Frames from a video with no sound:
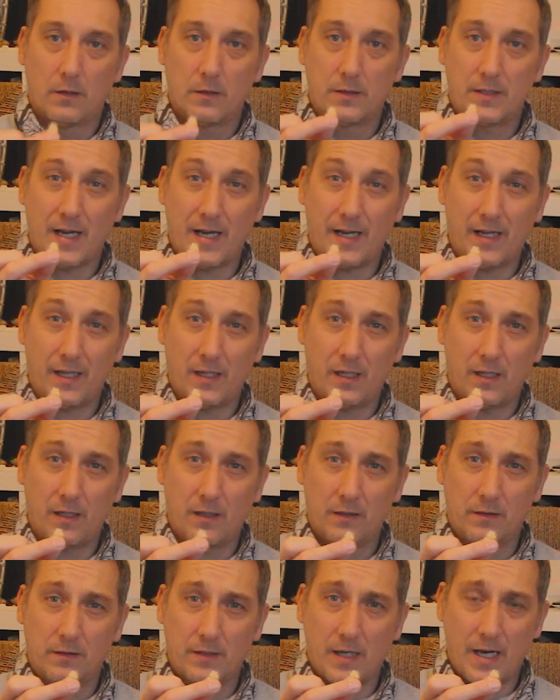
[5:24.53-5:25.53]
Tiny,
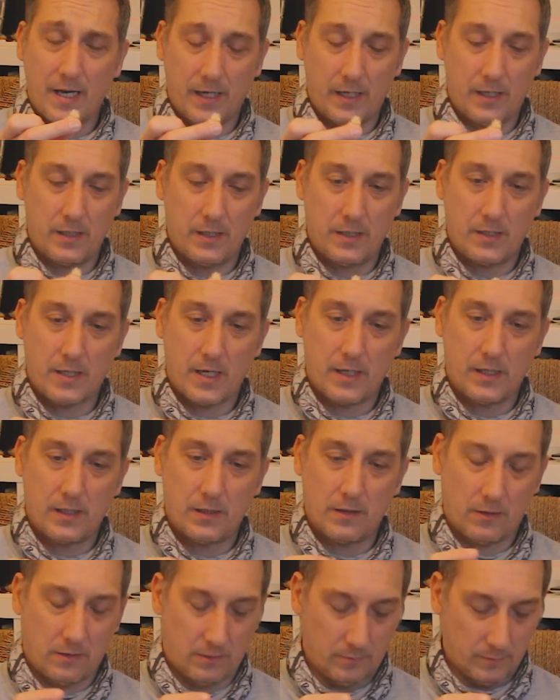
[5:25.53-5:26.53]
tiny, tiny
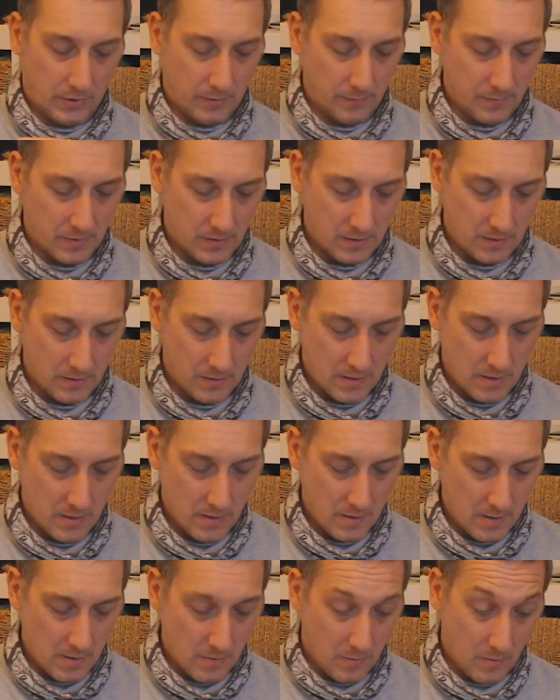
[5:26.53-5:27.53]
little blobs.
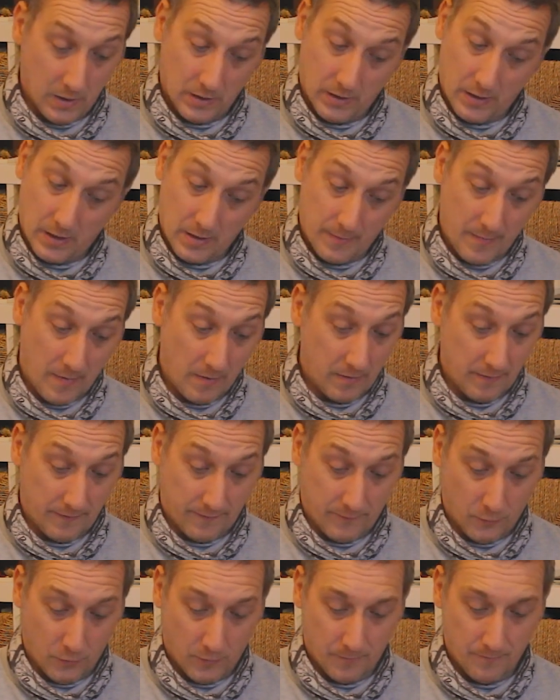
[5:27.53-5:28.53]
Well, a little amount of
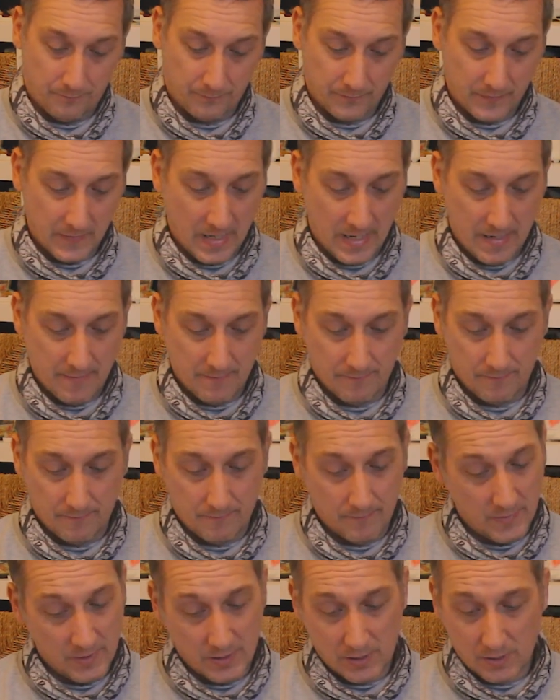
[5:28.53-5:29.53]
foam,
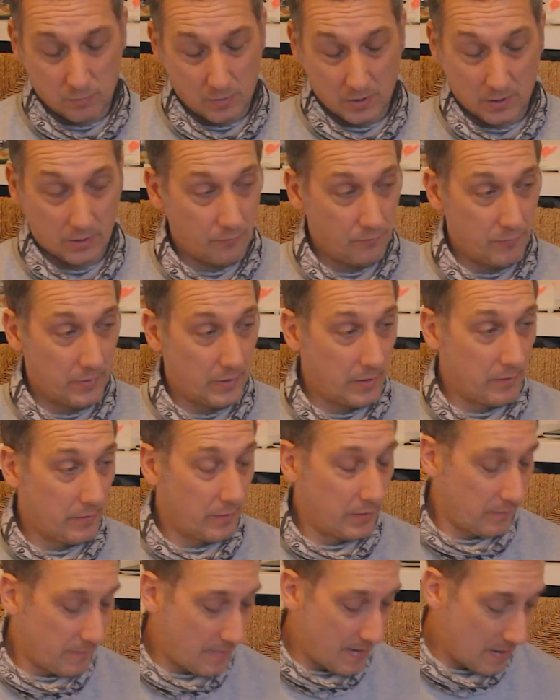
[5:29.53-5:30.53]
they just work really,
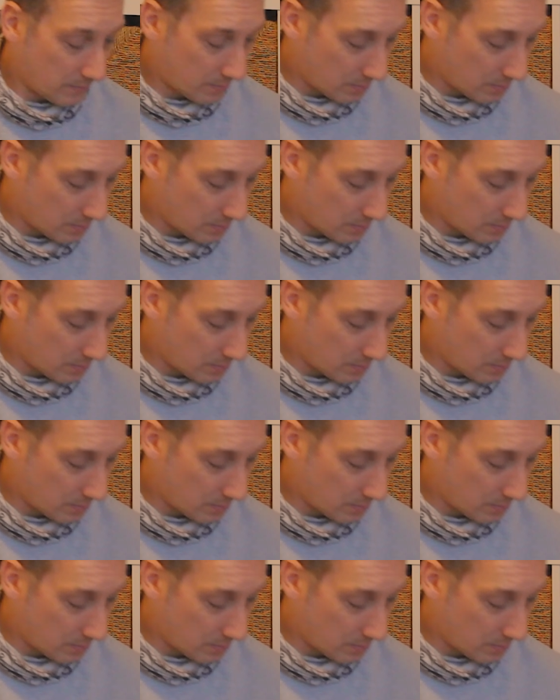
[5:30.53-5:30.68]
really well.